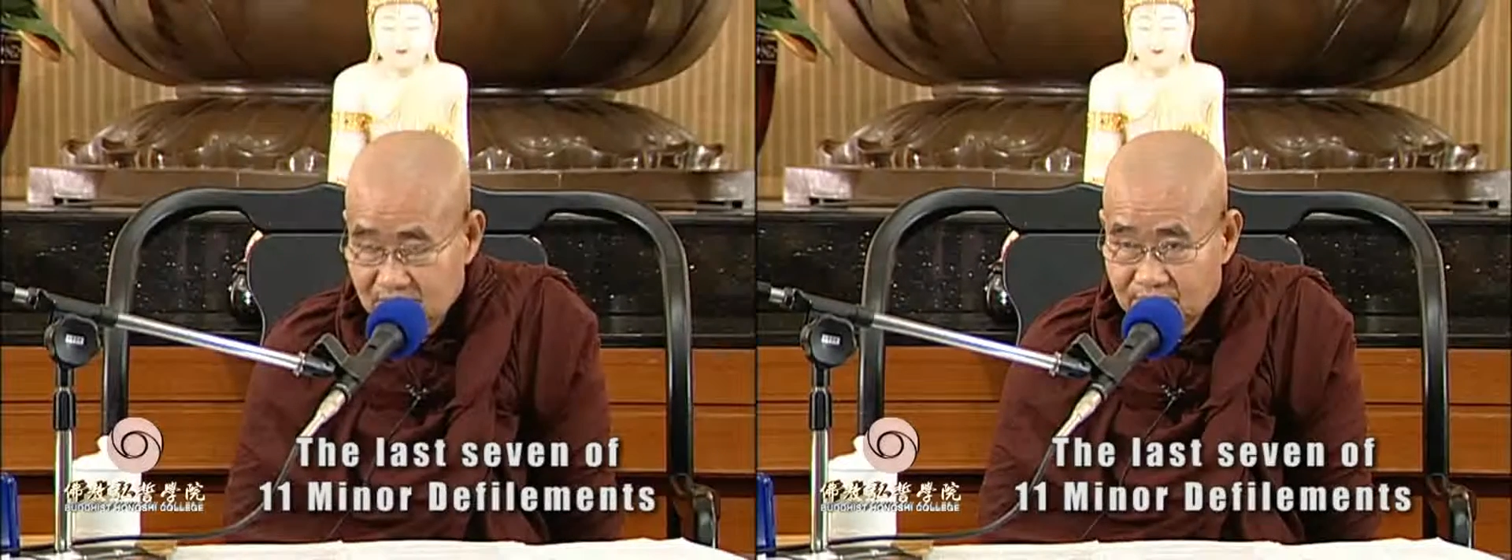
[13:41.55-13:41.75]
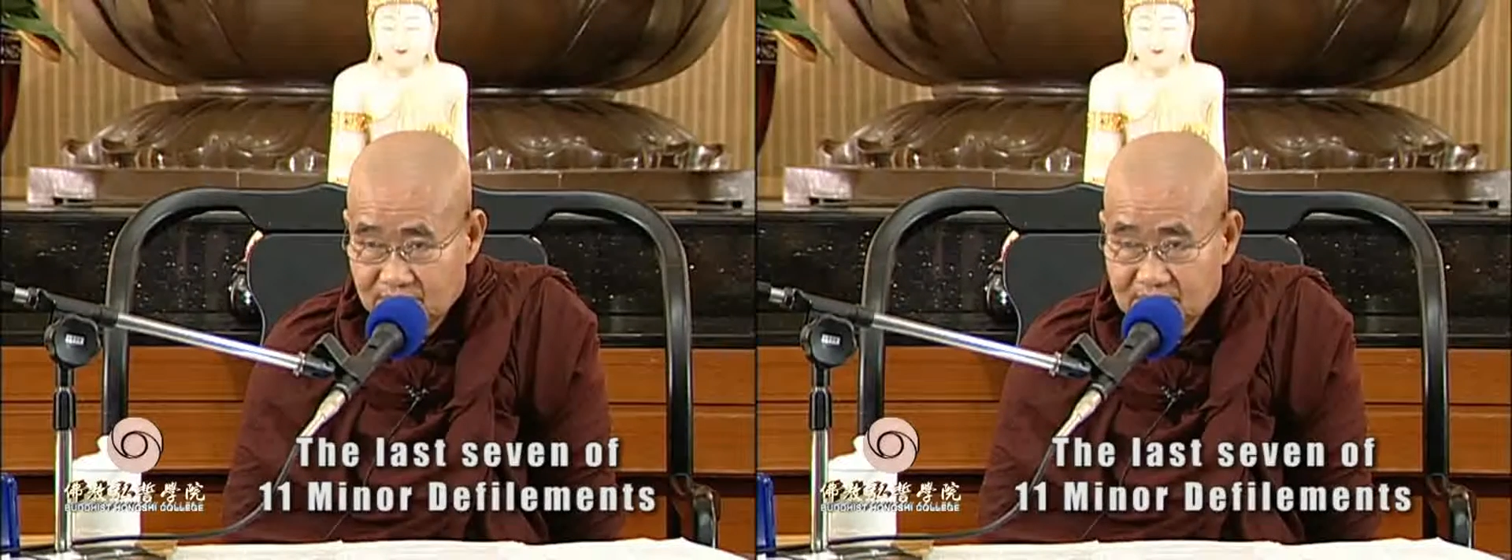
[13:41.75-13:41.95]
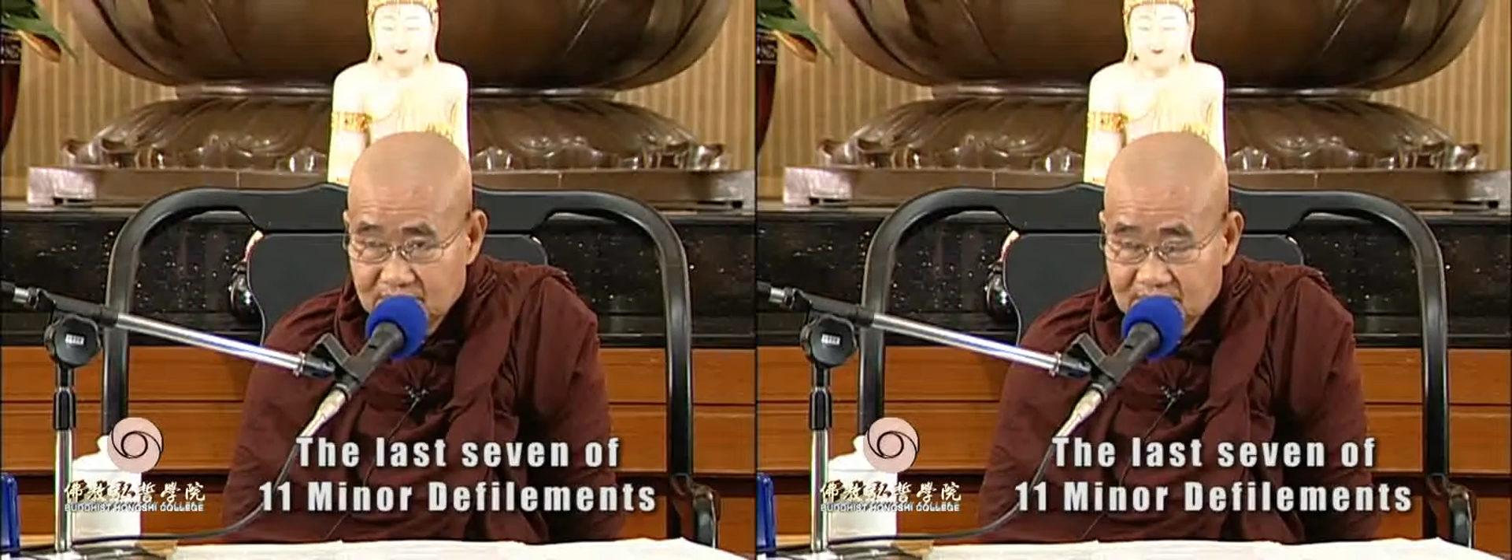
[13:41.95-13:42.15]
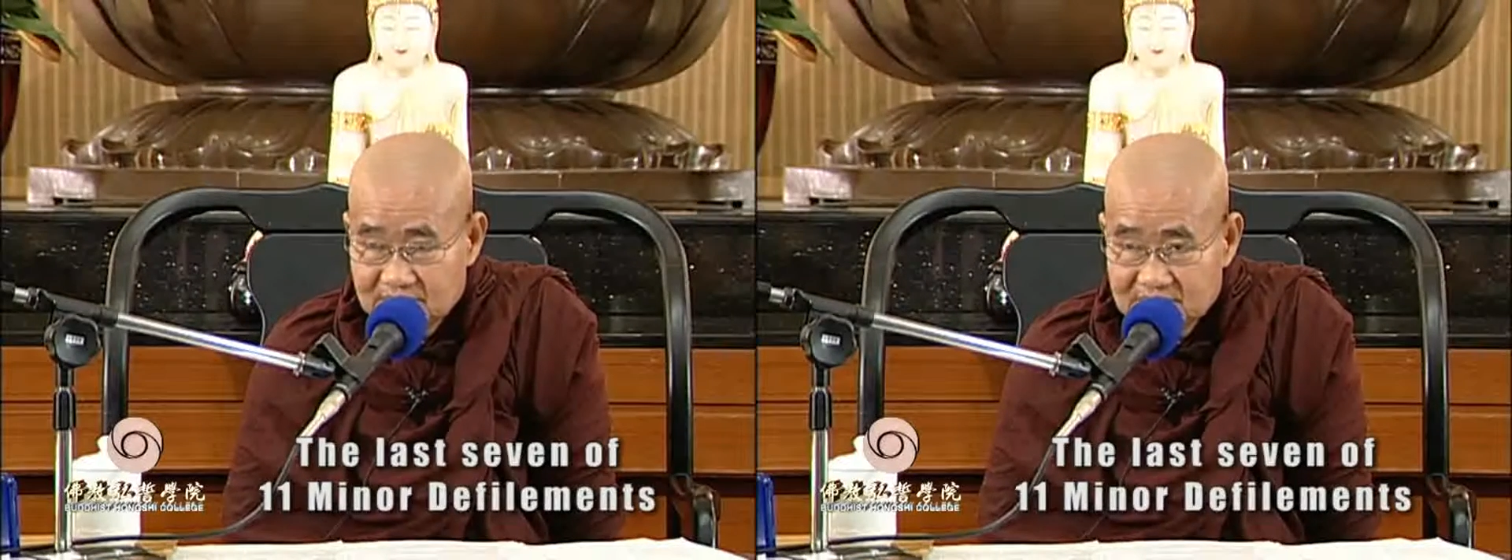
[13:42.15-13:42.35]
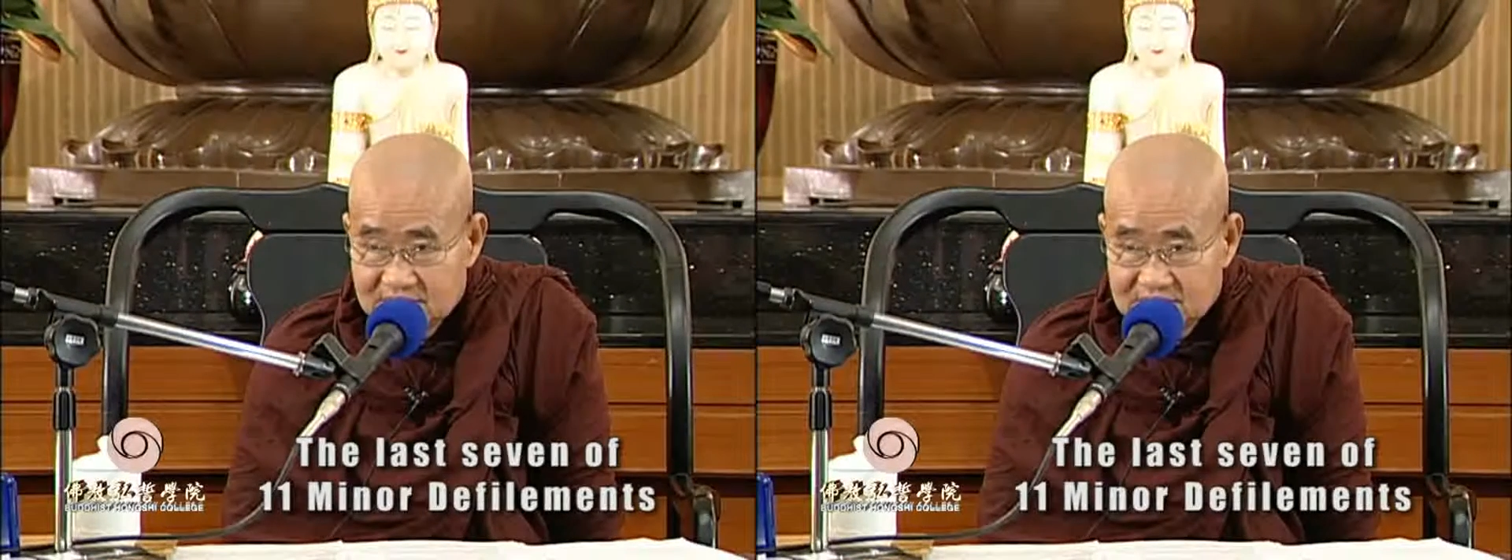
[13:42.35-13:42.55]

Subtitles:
whether it is